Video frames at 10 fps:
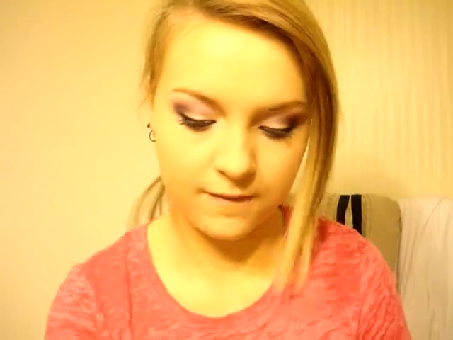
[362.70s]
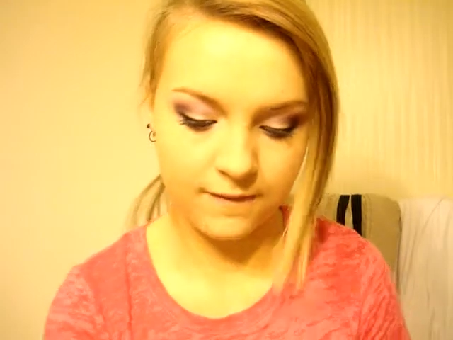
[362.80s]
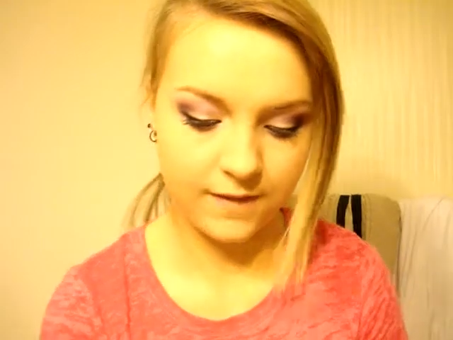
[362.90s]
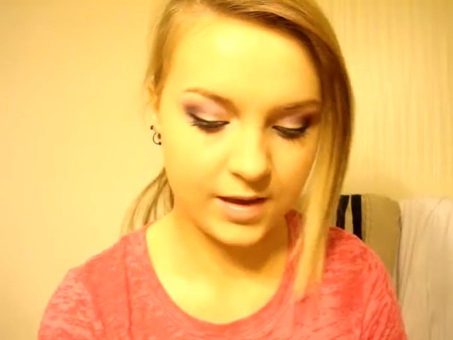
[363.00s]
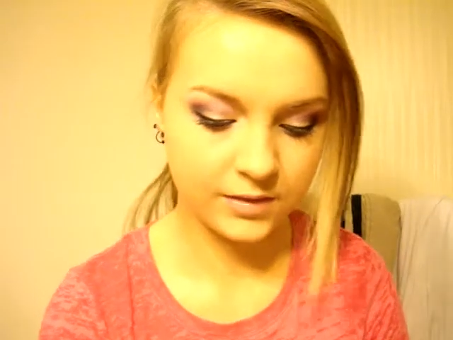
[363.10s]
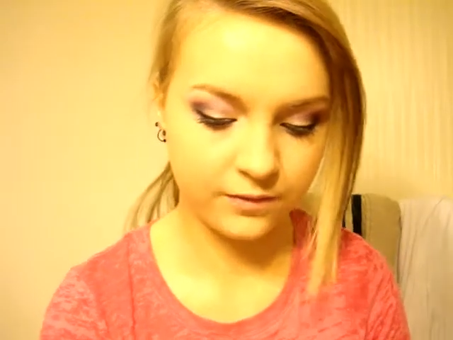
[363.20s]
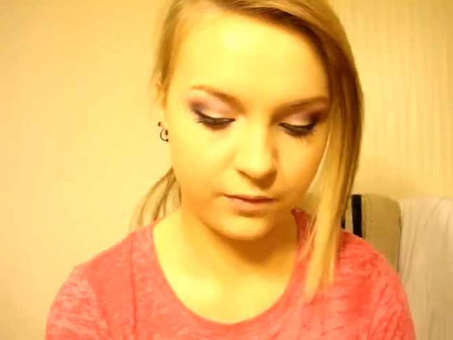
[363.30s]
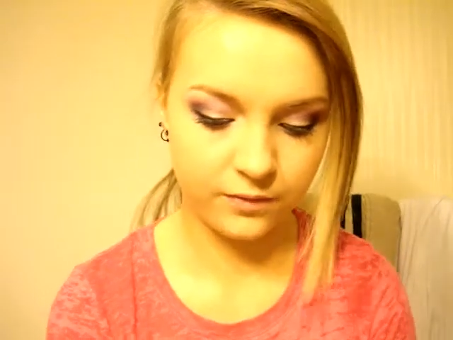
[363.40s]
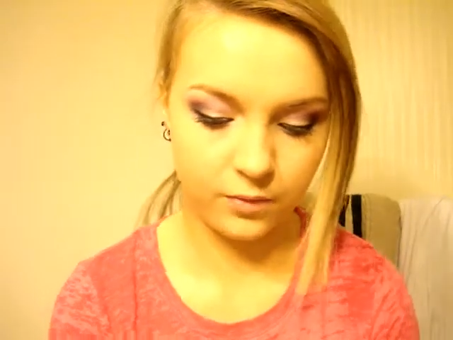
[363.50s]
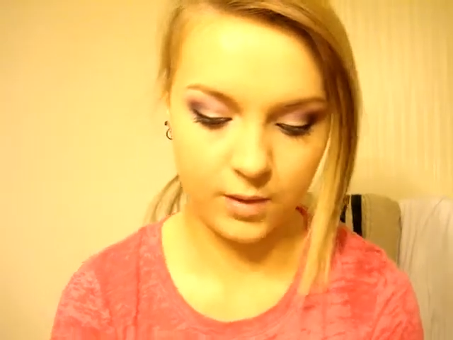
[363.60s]
my face
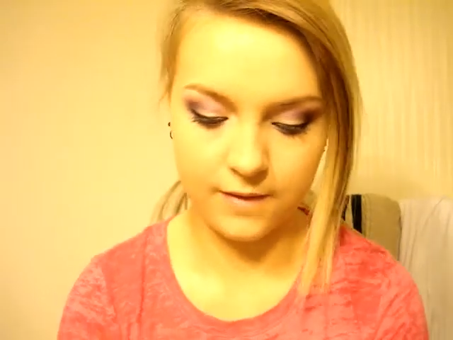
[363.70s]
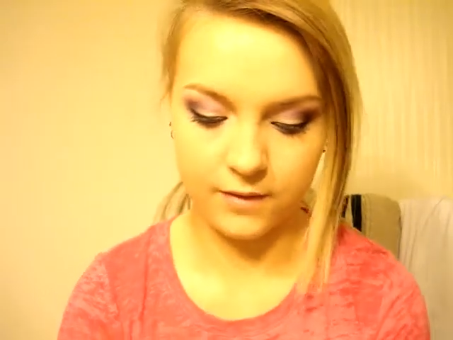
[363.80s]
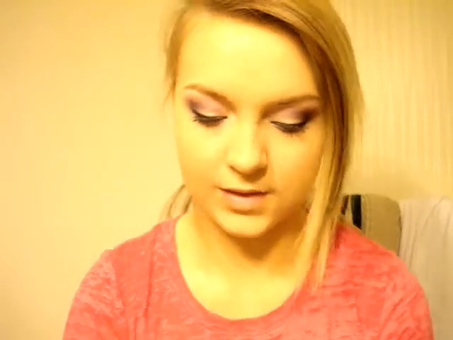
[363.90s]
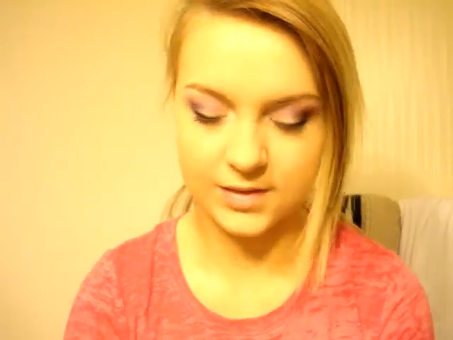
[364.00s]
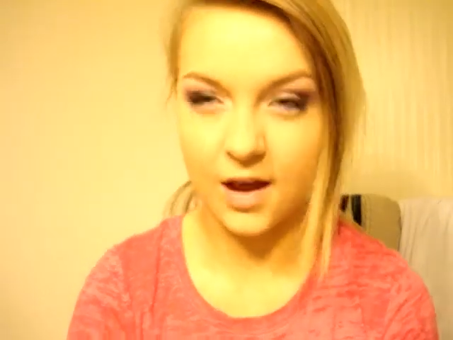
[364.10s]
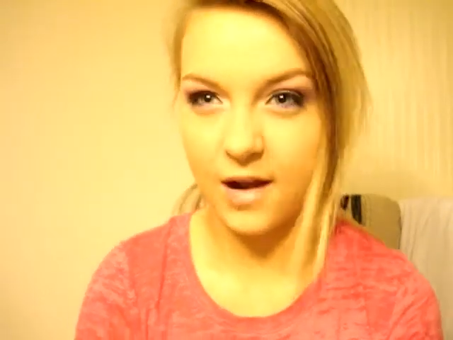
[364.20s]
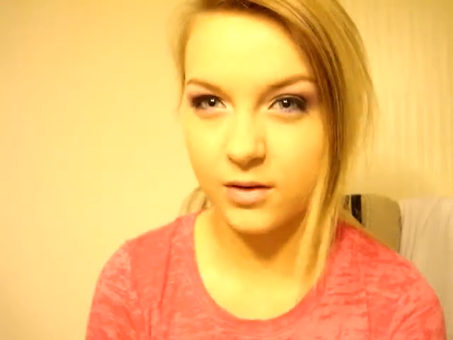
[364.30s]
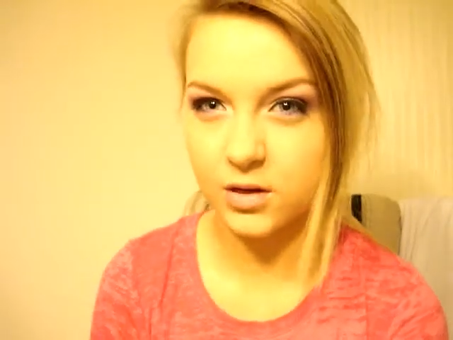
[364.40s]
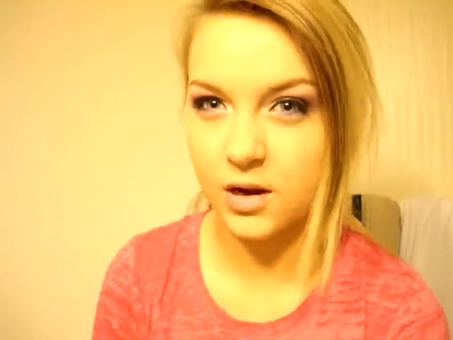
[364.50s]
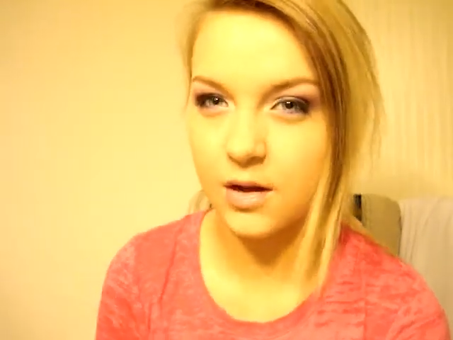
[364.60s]
for whenever it's hot
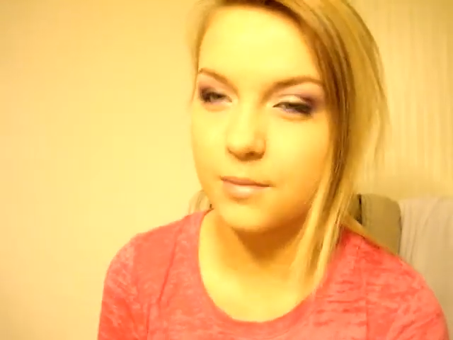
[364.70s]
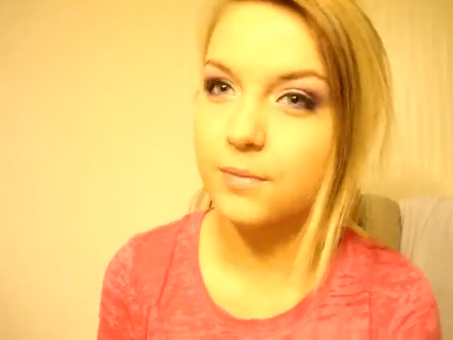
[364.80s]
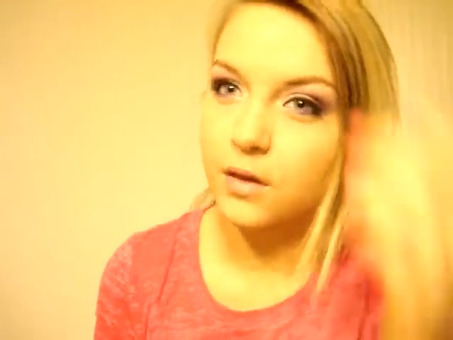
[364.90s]
out, you know?